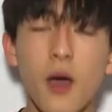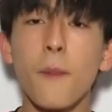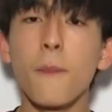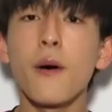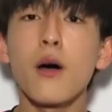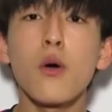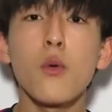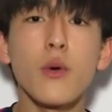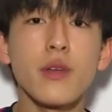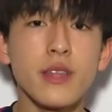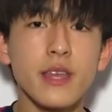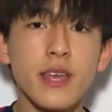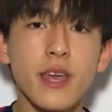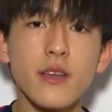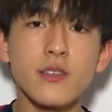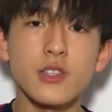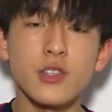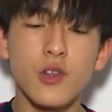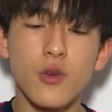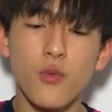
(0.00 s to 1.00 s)
But when they
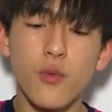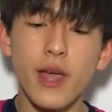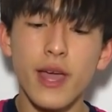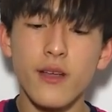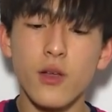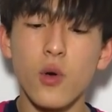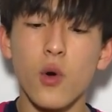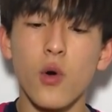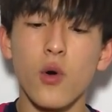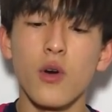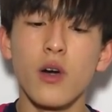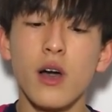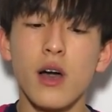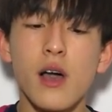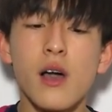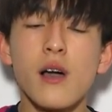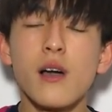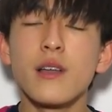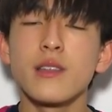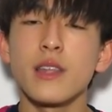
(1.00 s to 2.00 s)
get to the ring court,
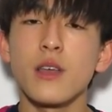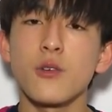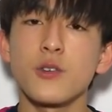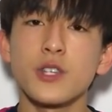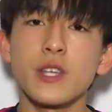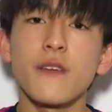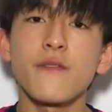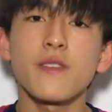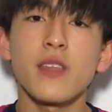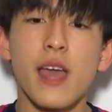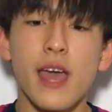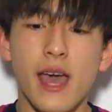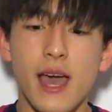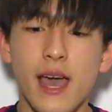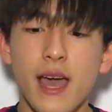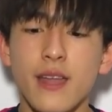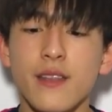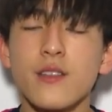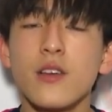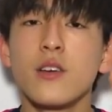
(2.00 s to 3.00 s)
they'll shift their
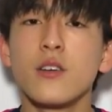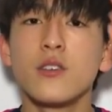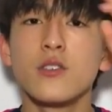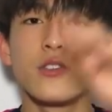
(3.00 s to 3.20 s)
hand